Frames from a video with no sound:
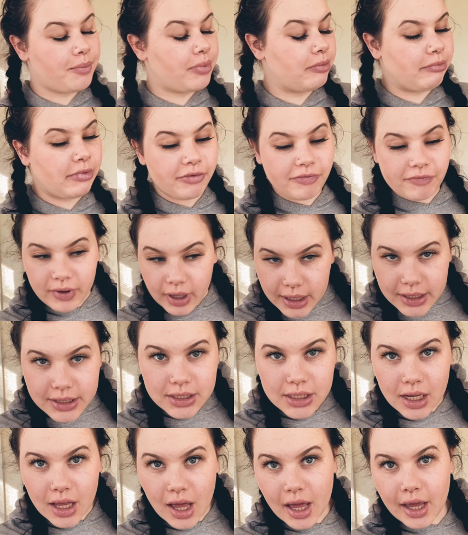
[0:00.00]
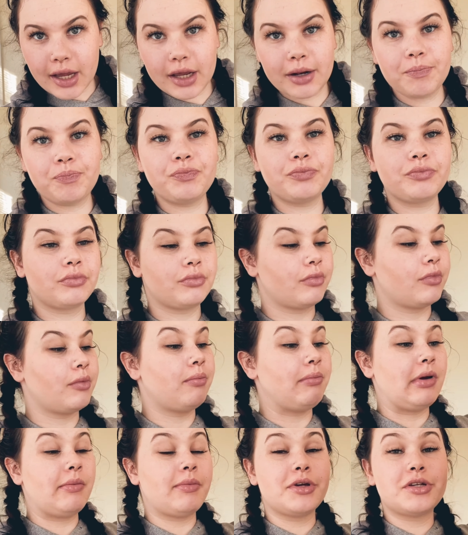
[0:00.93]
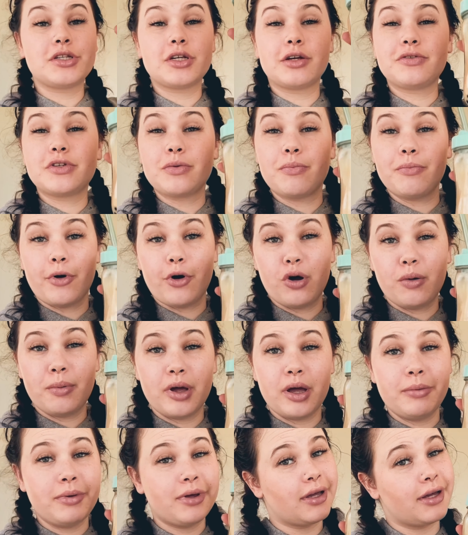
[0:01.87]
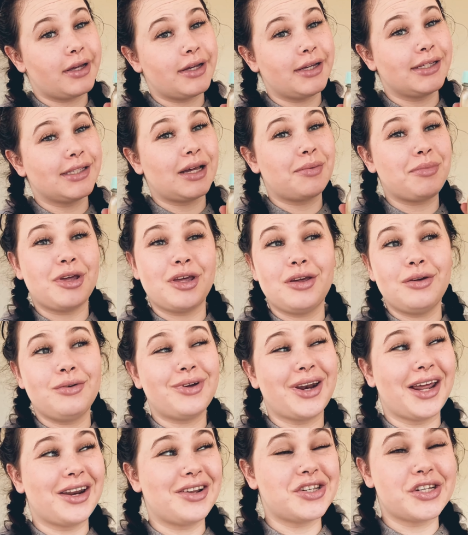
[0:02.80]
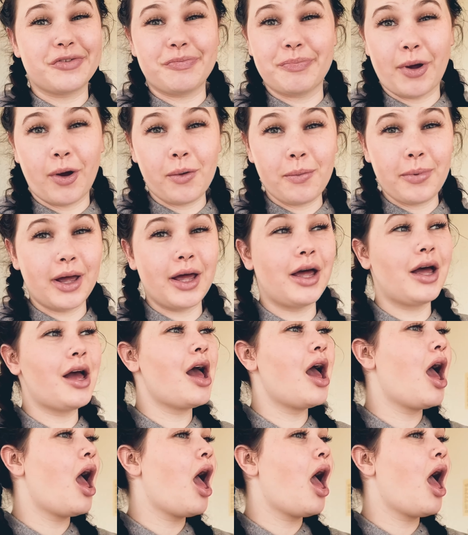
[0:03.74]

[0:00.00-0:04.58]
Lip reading: and my face on, made myself some boba because I'm cute and I deserve boba.